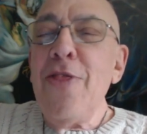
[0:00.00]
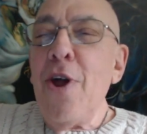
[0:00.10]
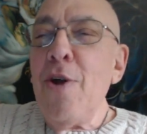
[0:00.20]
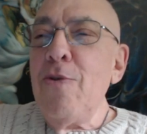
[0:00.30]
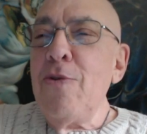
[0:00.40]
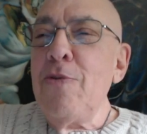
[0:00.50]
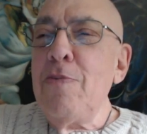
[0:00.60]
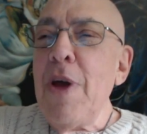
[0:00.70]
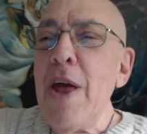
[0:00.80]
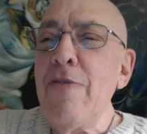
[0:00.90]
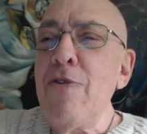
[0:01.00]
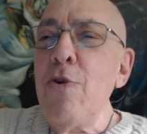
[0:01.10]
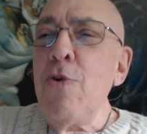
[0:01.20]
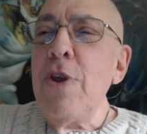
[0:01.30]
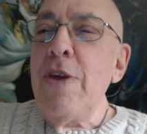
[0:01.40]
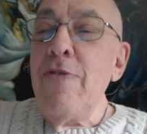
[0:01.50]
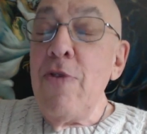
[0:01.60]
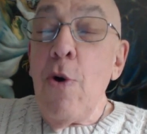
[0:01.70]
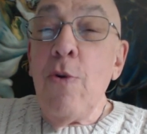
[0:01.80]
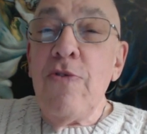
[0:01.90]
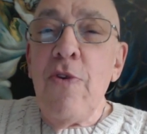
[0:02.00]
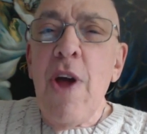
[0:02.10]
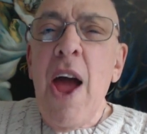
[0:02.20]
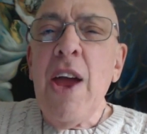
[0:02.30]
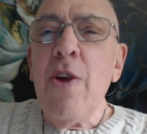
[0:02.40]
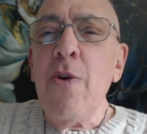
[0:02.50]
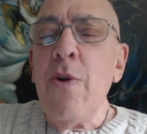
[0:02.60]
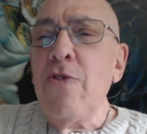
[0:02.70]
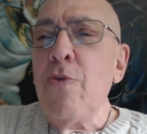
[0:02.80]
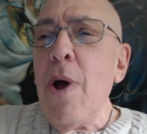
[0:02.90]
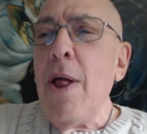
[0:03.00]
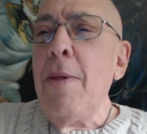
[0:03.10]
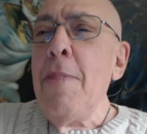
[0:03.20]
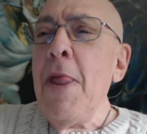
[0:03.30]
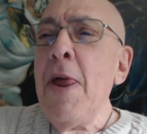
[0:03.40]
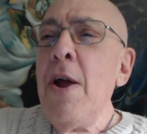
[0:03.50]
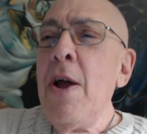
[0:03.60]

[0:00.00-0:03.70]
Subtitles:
I thought it was kind of cute, even though it was very accurate as well.